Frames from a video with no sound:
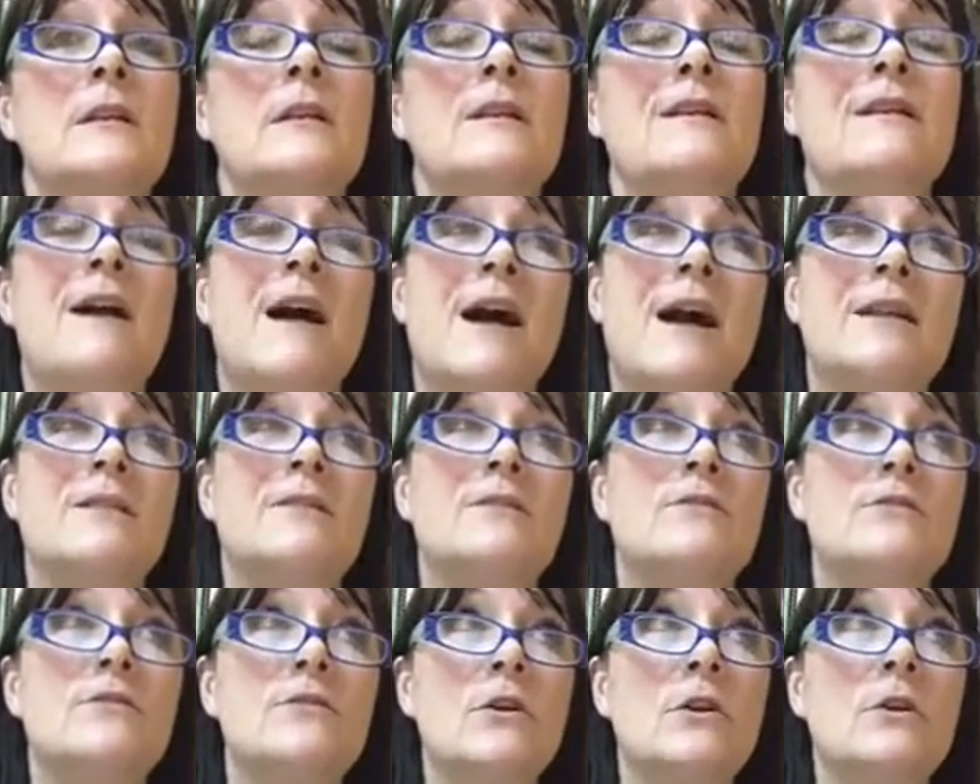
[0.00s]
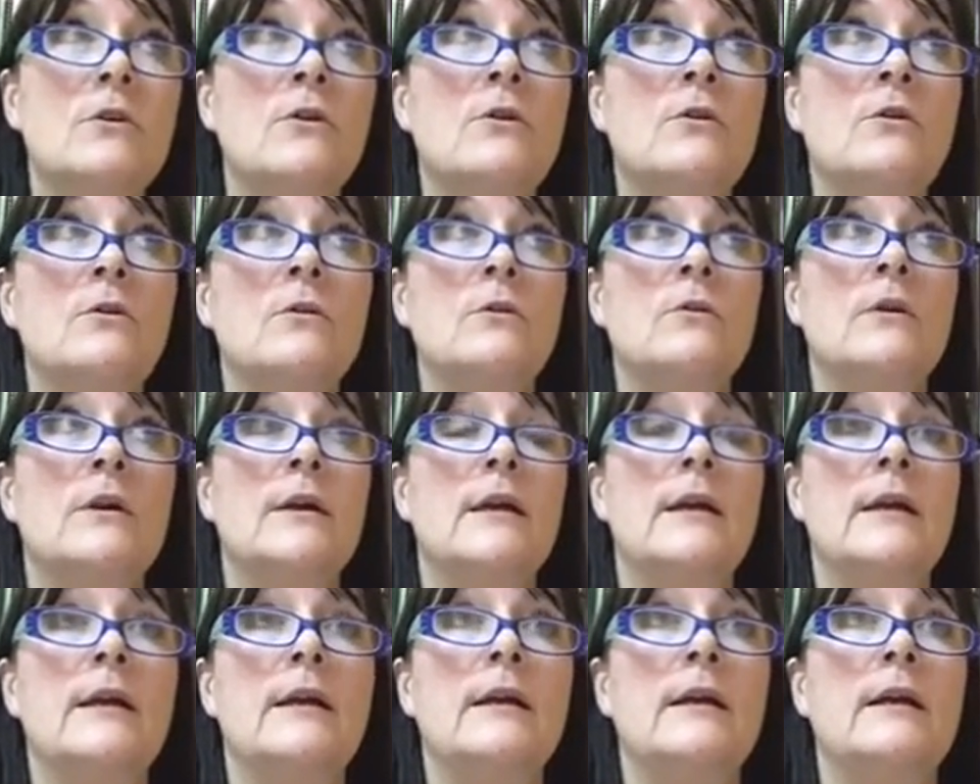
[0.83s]
not so
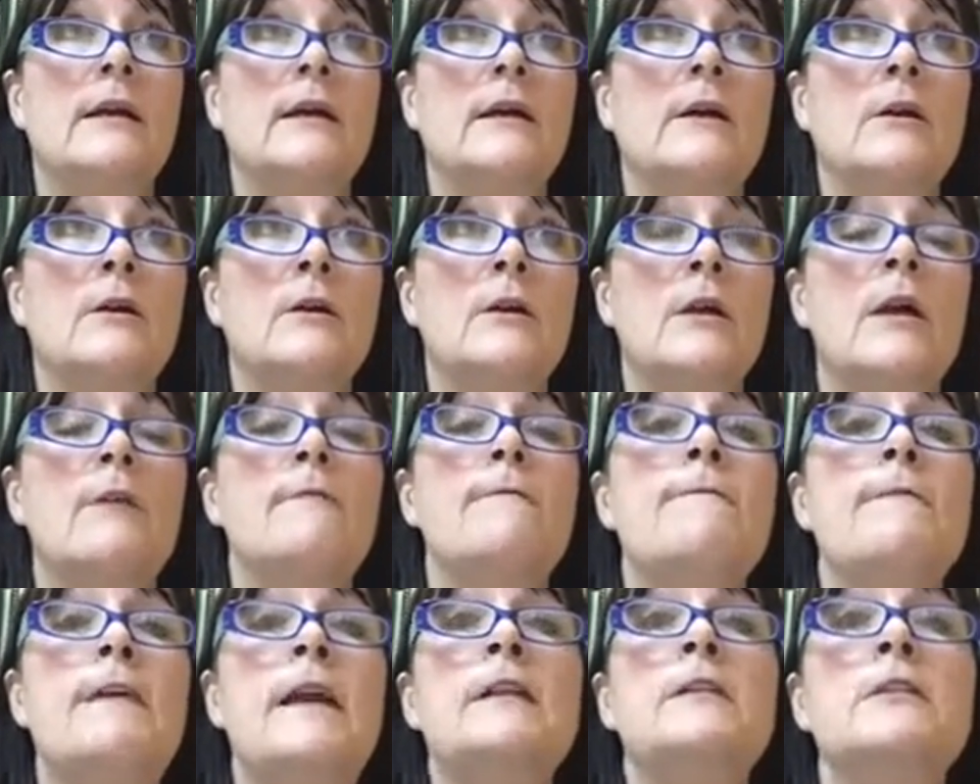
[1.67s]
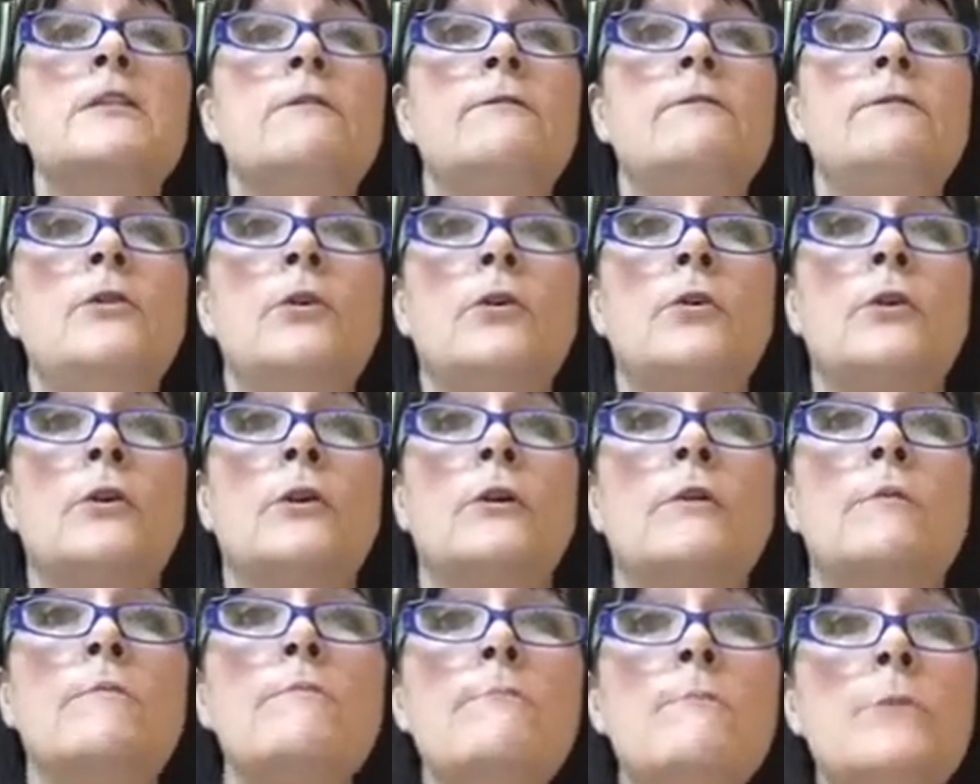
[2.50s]
effective
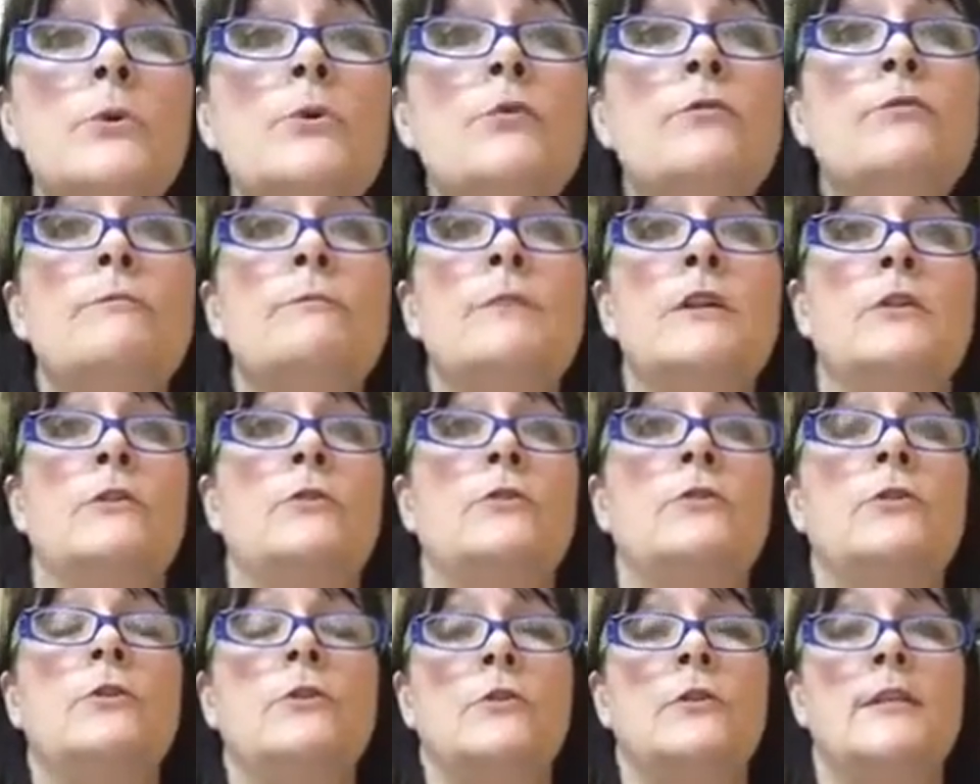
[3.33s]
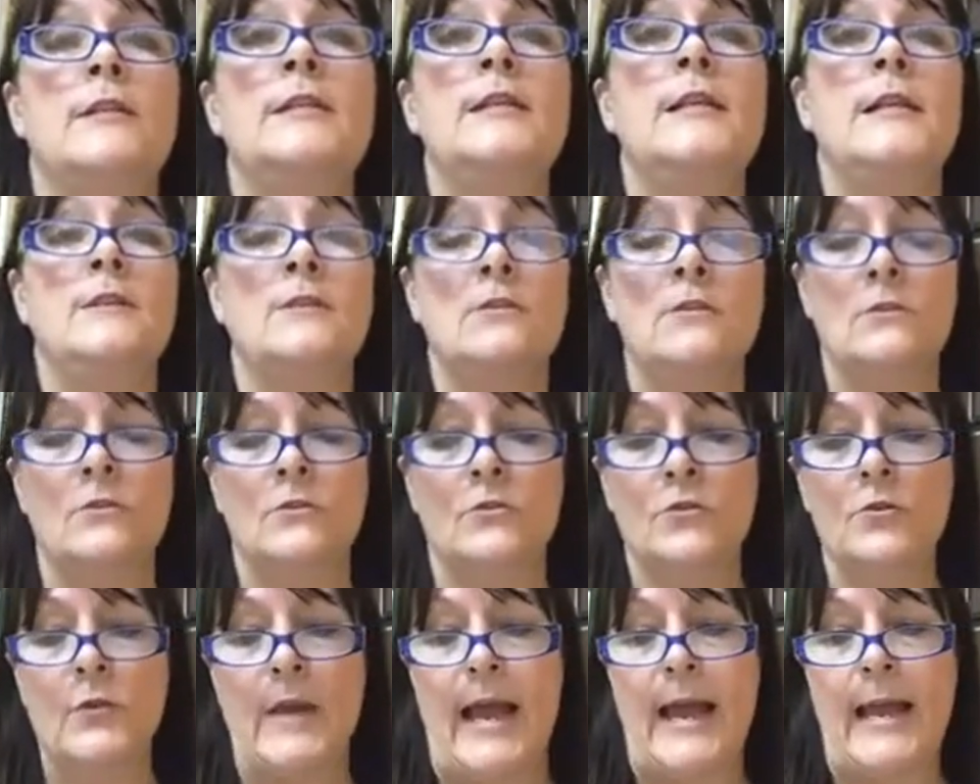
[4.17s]
your movement through your
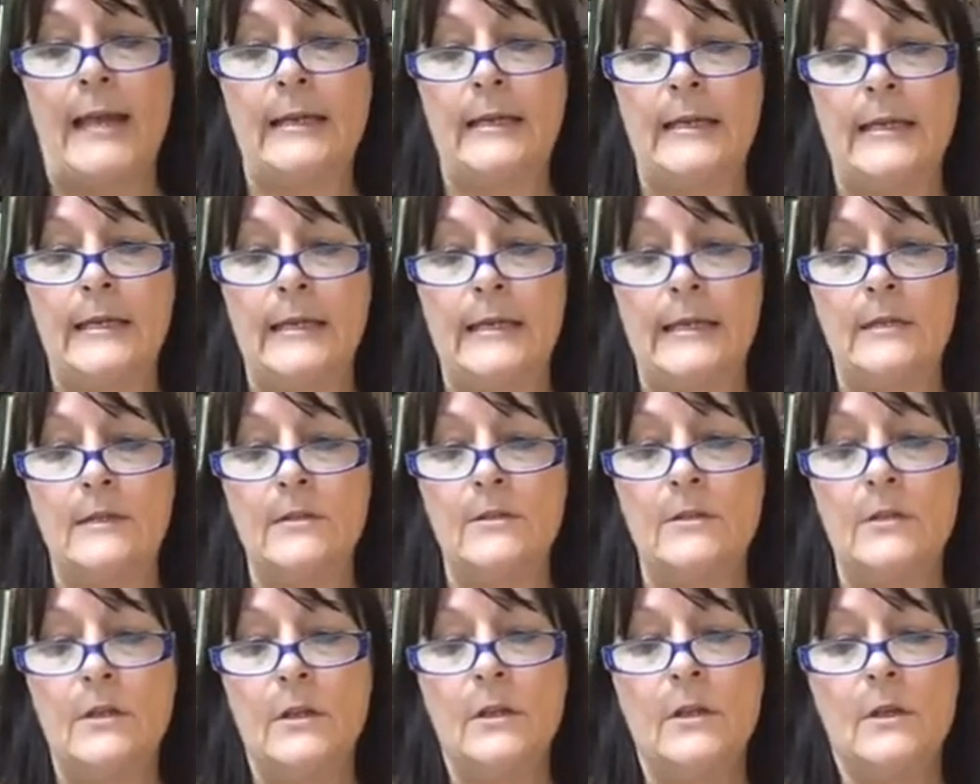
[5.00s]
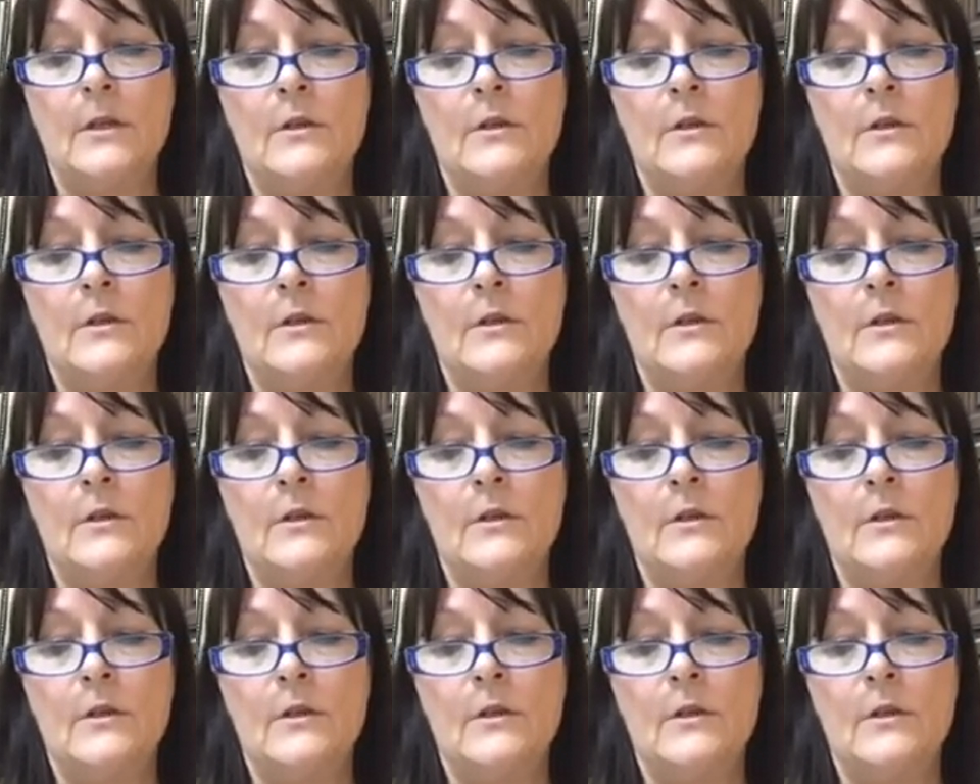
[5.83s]
intestinal tract is.